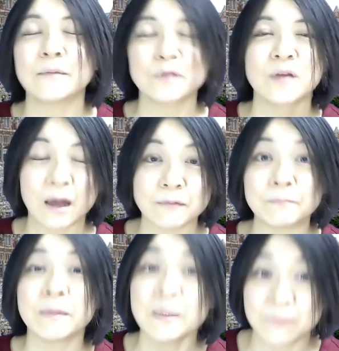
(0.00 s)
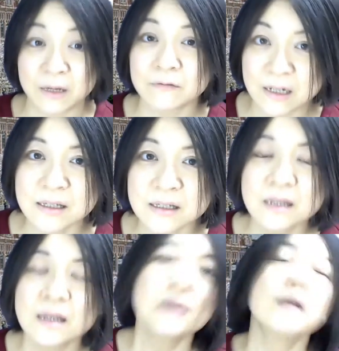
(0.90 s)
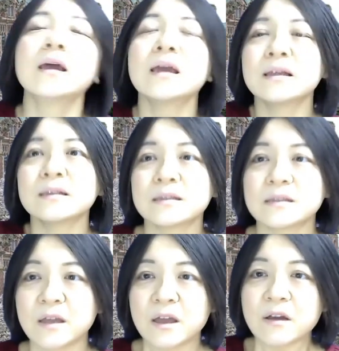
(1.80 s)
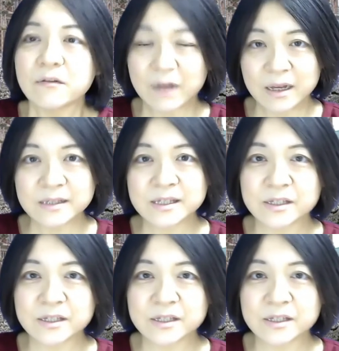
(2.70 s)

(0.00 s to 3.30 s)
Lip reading: have a baby, right? And once,